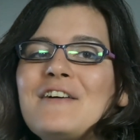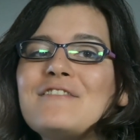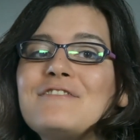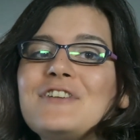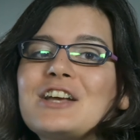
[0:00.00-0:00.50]

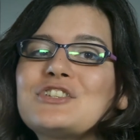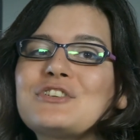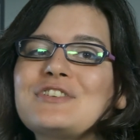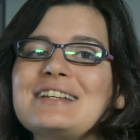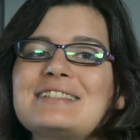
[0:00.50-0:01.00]

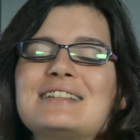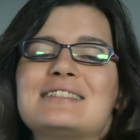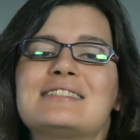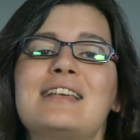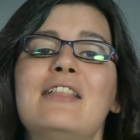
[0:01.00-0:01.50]
victories and
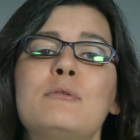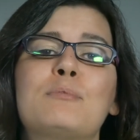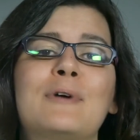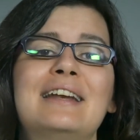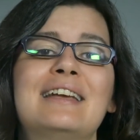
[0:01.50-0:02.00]

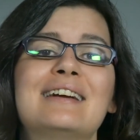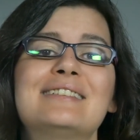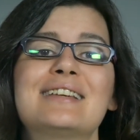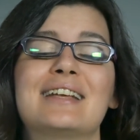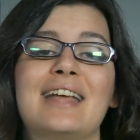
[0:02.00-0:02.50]
celebrating
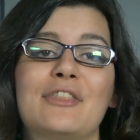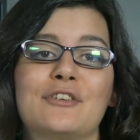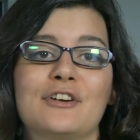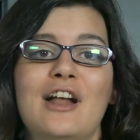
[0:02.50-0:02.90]
together.